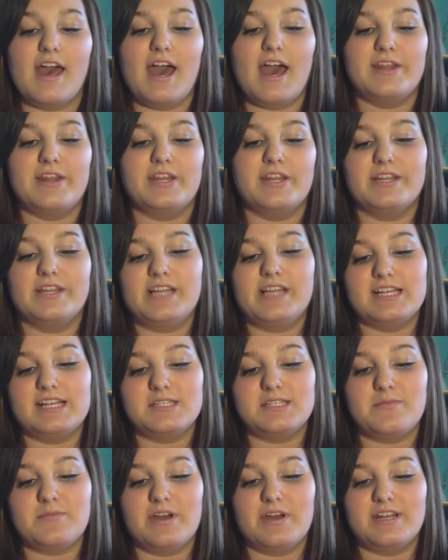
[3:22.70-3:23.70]
And then the
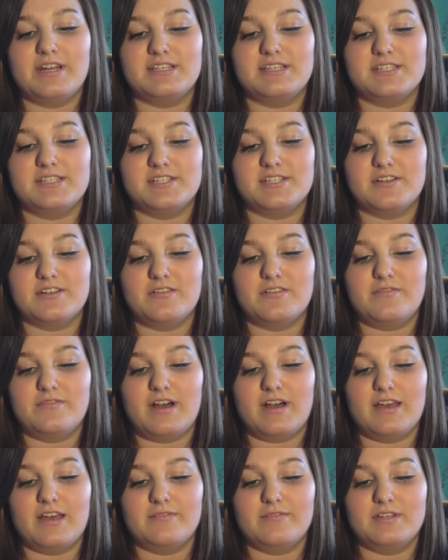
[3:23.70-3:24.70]
last one is
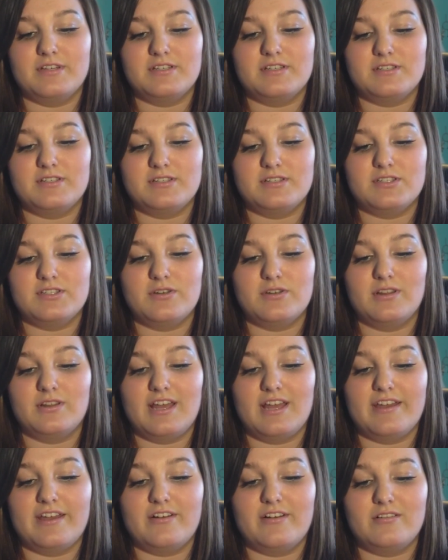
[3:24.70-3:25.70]
05
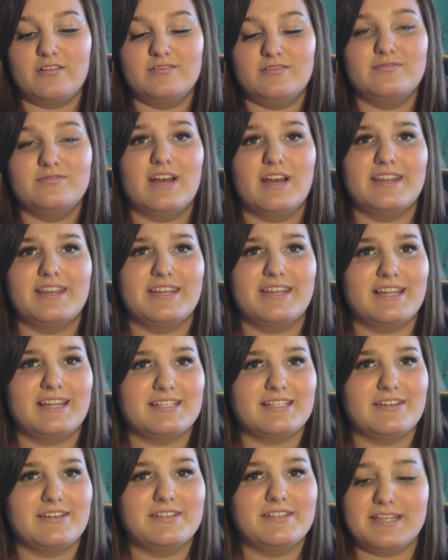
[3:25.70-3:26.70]
Soleil. I think that's
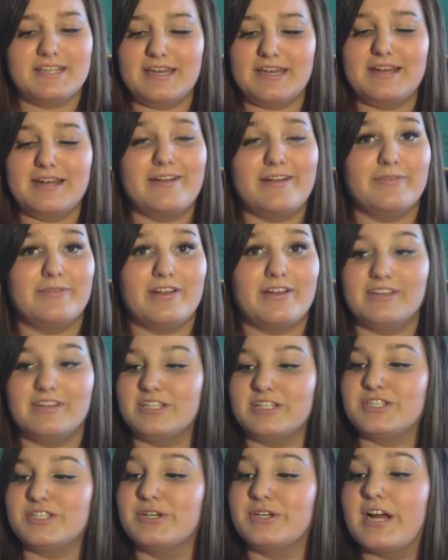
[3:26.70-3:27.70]
how you say it. I'm not really
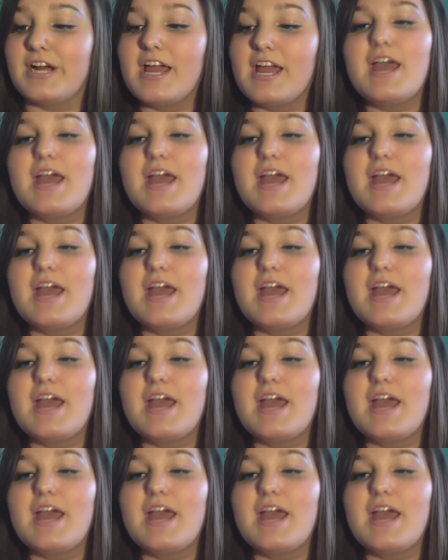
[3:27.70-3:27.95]
sure.